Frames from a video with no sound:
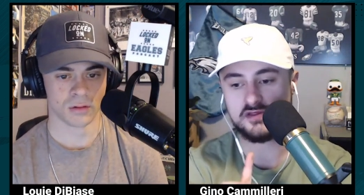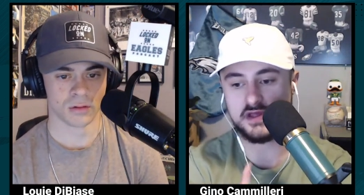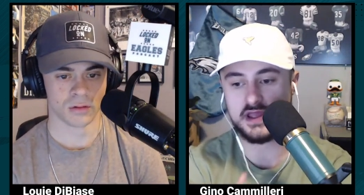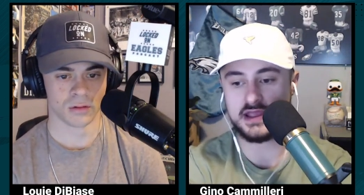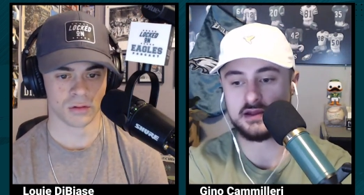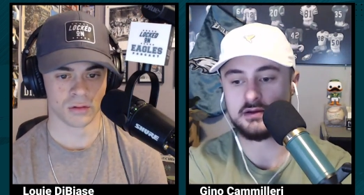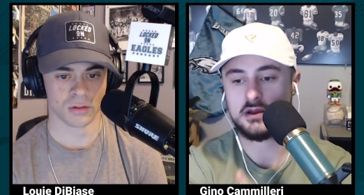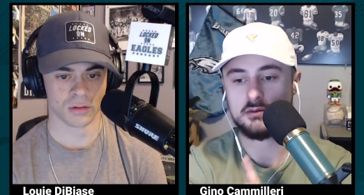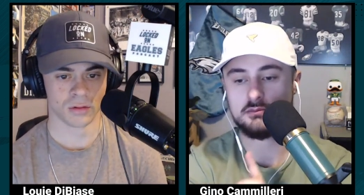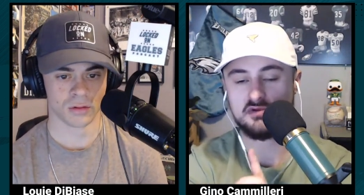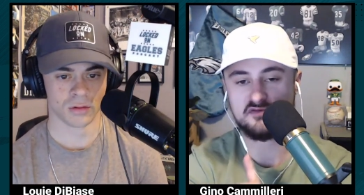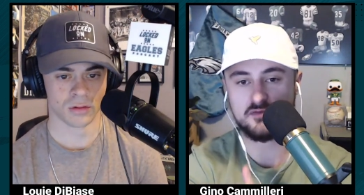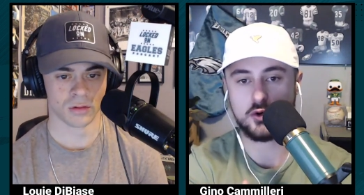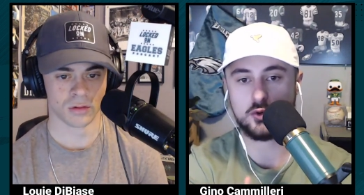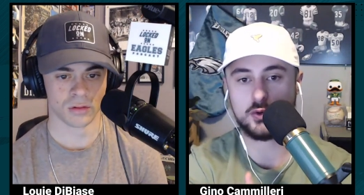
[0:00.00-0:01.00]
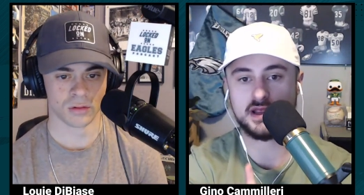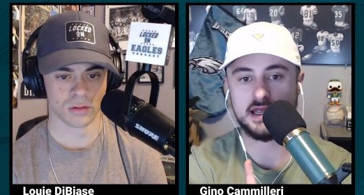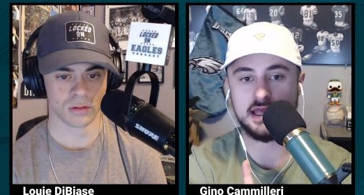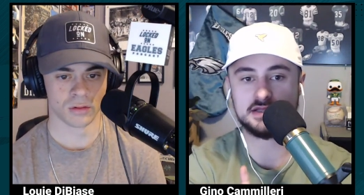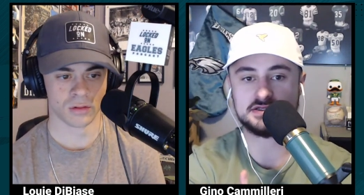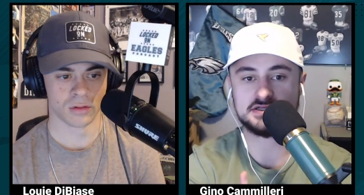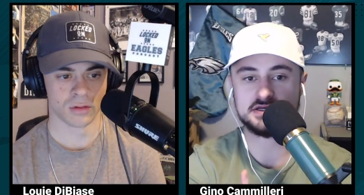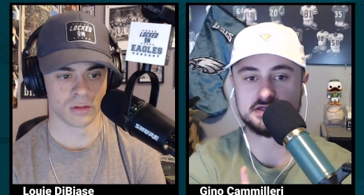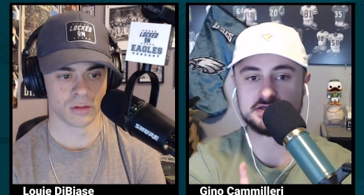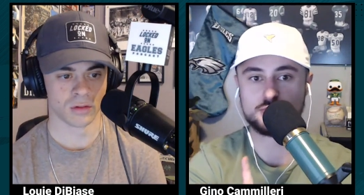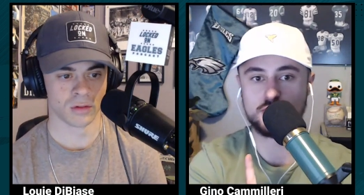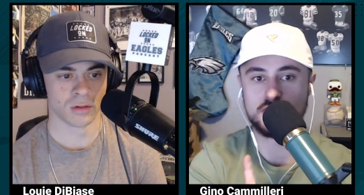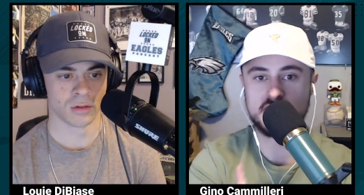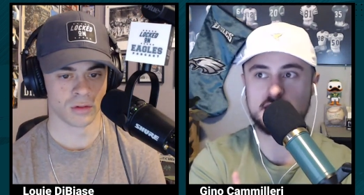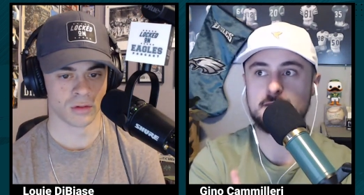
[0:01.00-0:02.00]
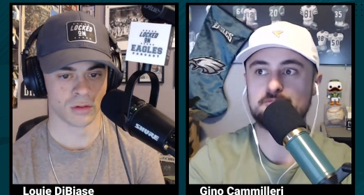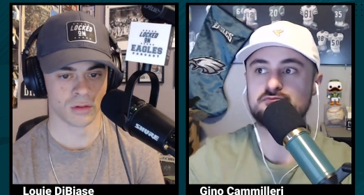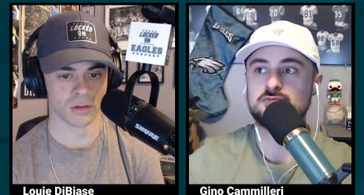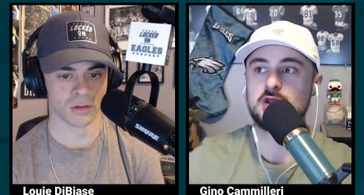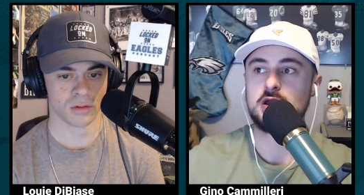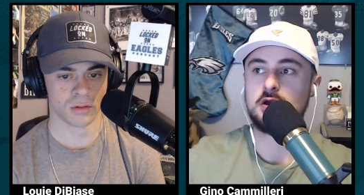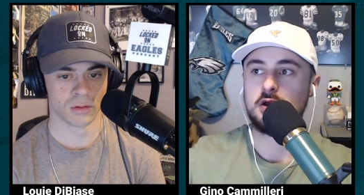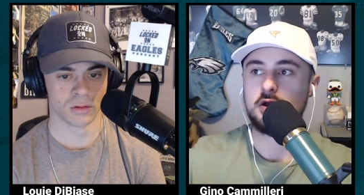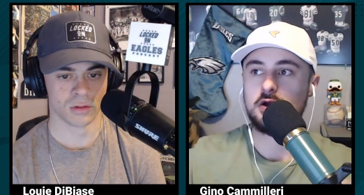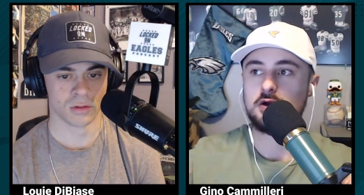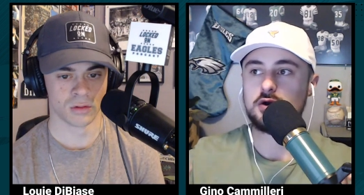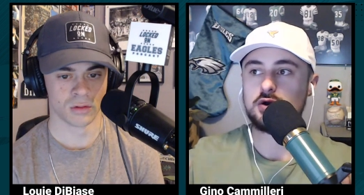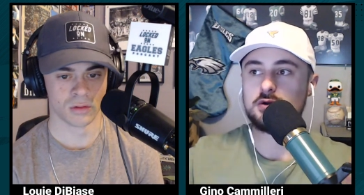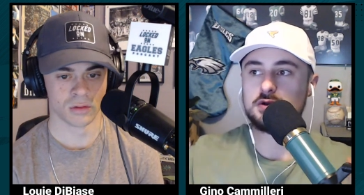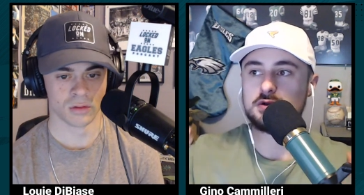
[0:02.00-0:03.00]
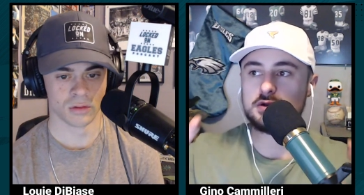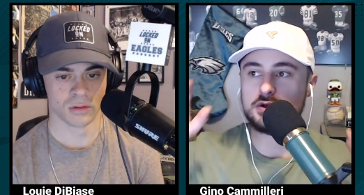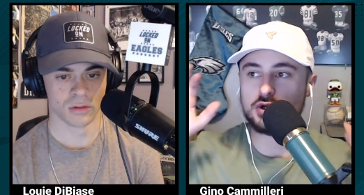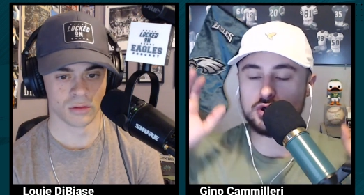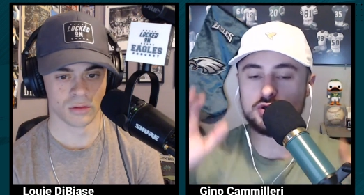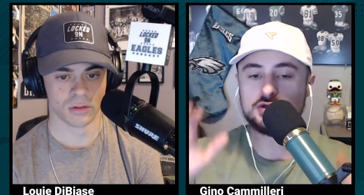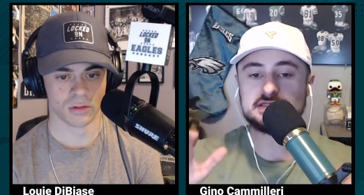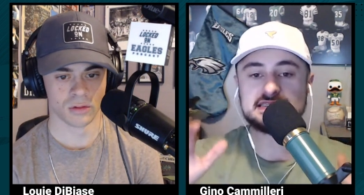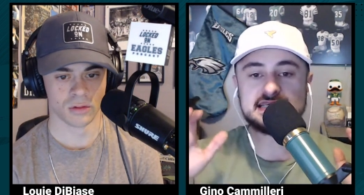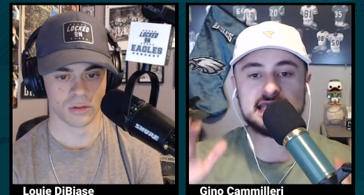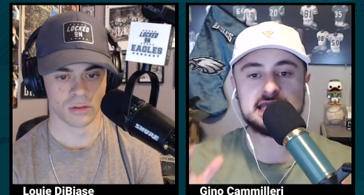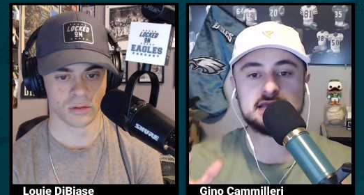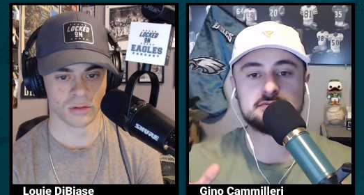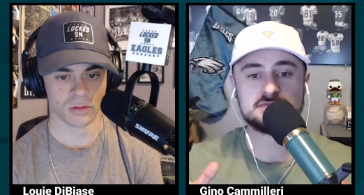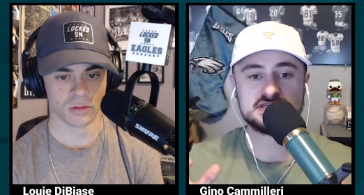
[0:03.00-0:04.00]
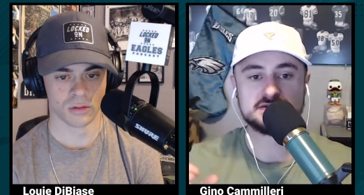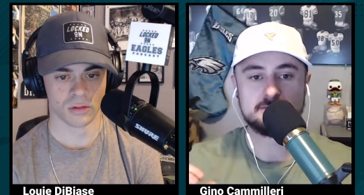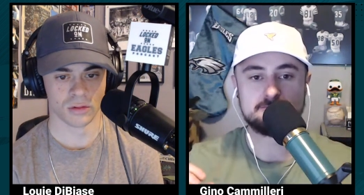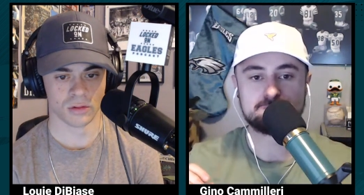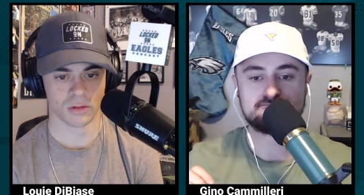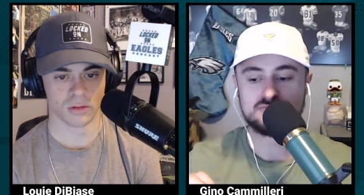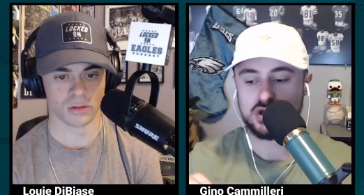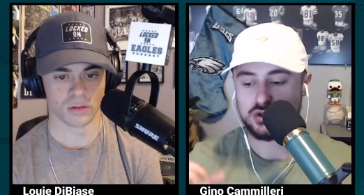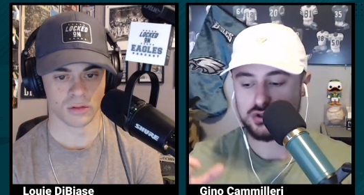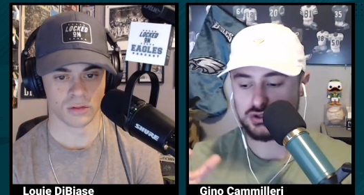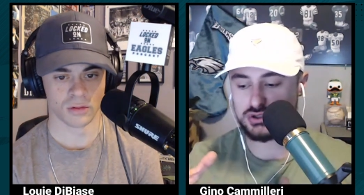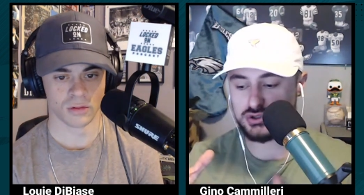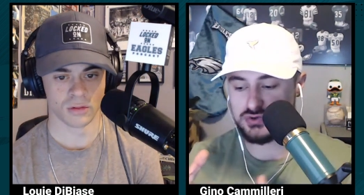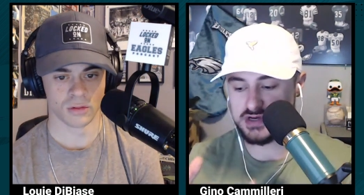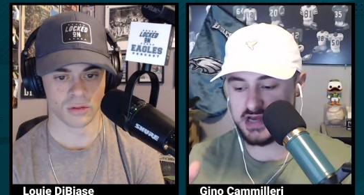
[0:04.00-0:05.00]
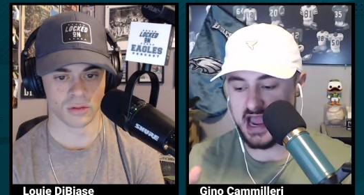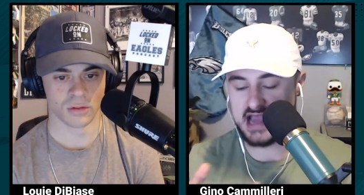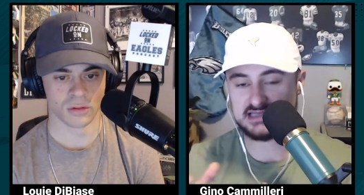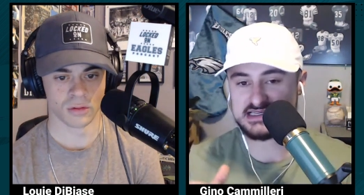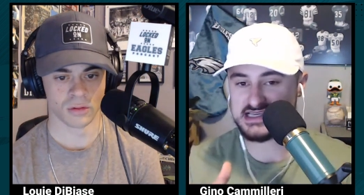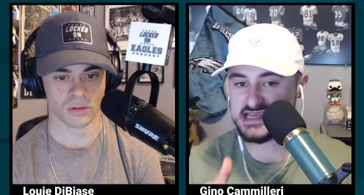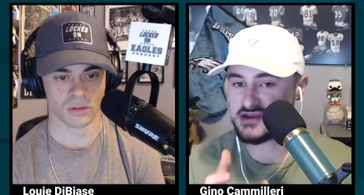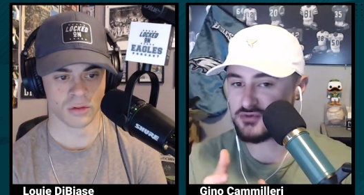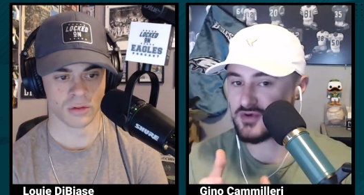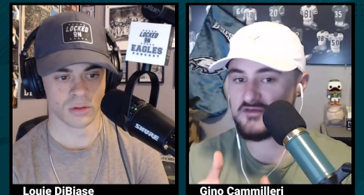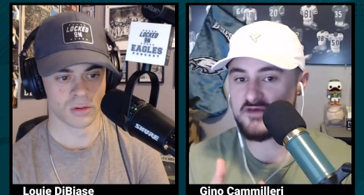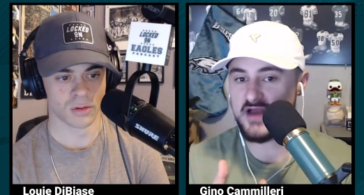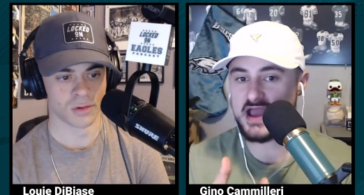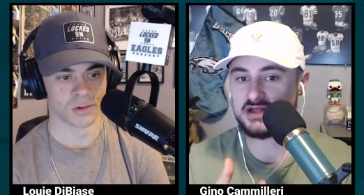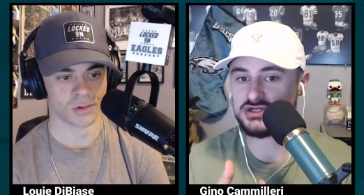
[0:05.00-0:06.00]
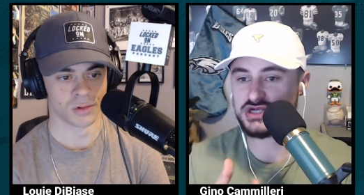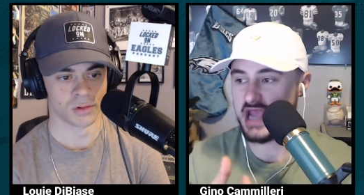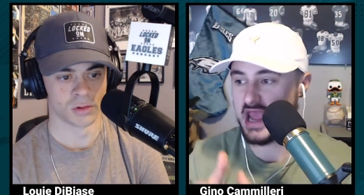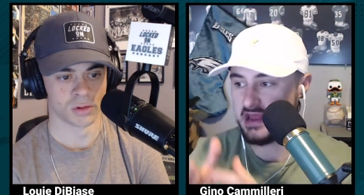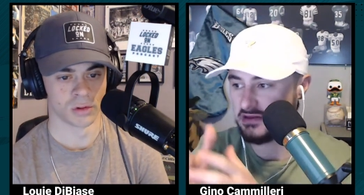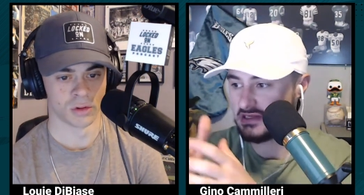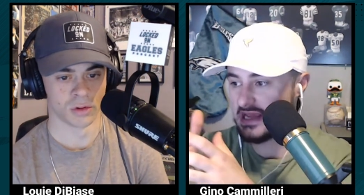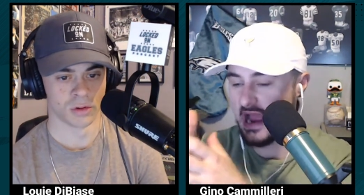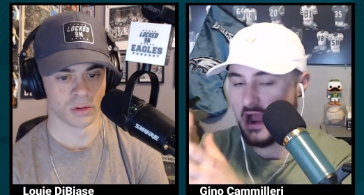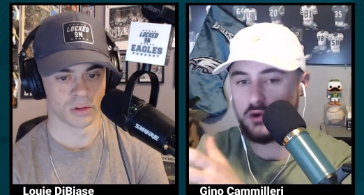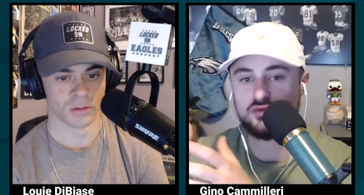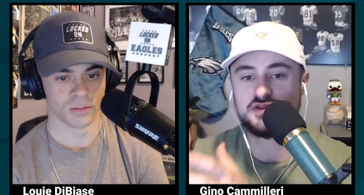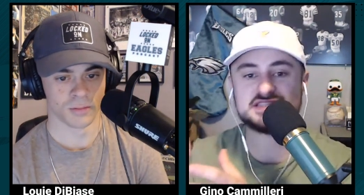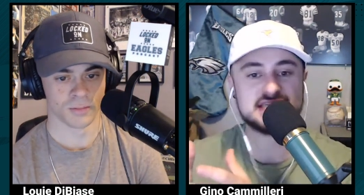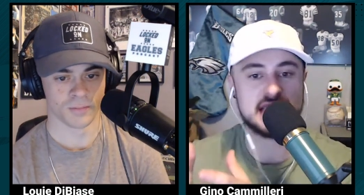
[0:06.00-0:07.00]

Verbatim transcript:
Speaker 1: thing before we get into this week. Good teams do not seek revenge and count this